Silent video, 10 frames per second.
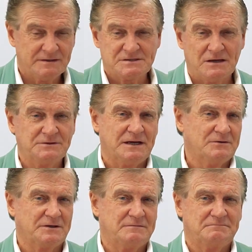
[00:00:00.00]
So you know,
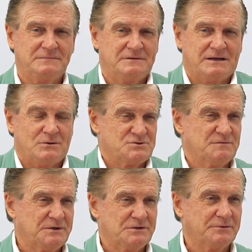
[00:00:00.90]
like Kellogg's
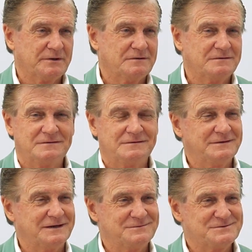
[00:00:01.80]
have been doing it,
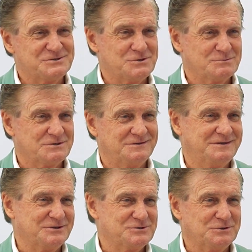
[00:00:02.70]
you know, since I was a
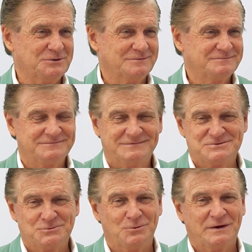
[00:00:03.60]
kid at school.
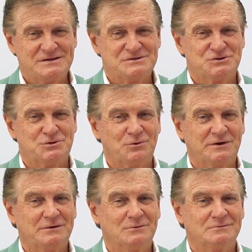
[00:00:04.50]
There's always a
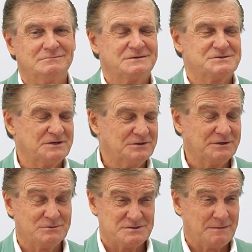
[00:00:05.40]
toy or a CD
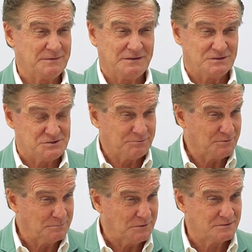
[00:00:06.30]
or something in the
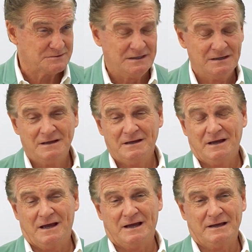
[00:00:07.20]
cereal box.
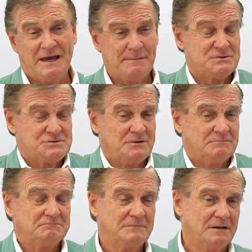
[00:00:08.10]
Uh,
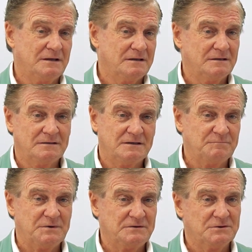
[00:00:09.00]
Amazon uh,
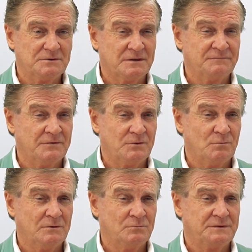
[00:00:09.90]
have been doing it very
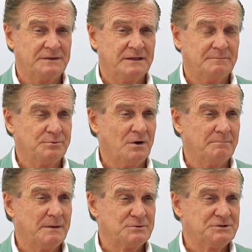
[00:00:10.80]
well with their
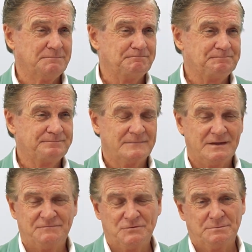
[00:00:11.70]
Prime membership
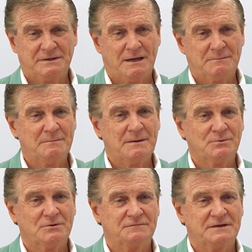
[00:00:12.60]
if you become a
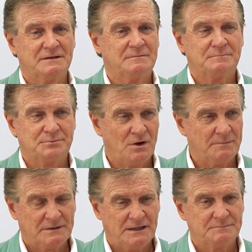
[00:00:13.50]
member of the
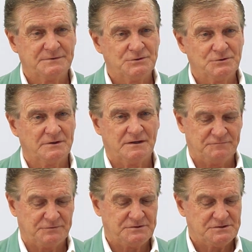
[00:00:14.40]
Prime Club, then you get
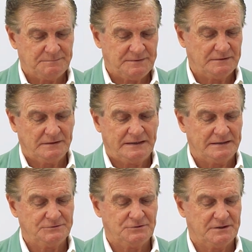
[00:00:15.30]
free shipping
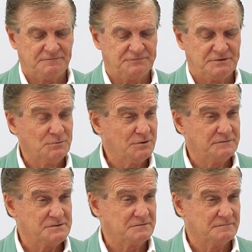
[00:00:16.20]
and you get free
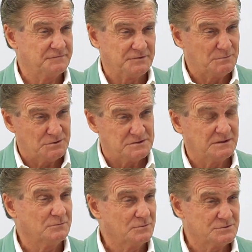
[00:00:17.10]
movies and free
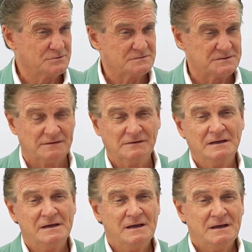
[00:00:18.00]
music and all sorts of stuff.
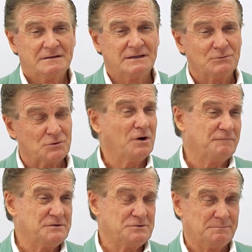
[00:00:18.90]
The little
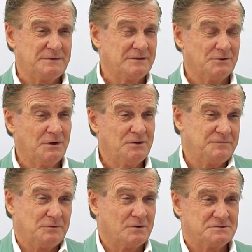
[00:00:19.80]
coffee shop down the road,
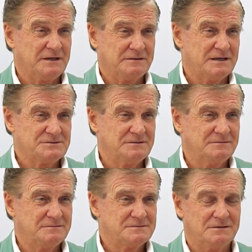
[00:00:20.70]
for God's sake, does it.
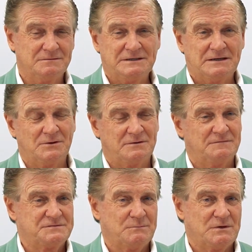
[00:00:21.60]
So, you know, like
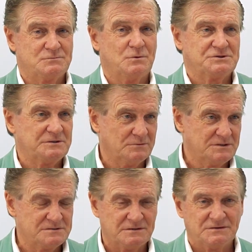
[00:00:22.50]
if someone's watching or
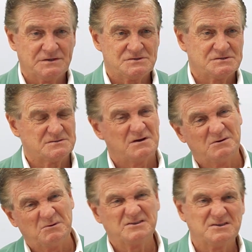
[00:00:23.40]
listening to this and says,
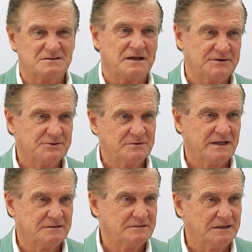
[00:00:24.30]
oh, I just can't do
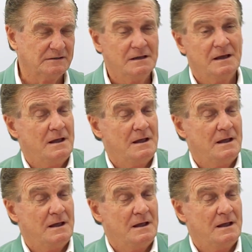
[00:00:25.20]
that, you know.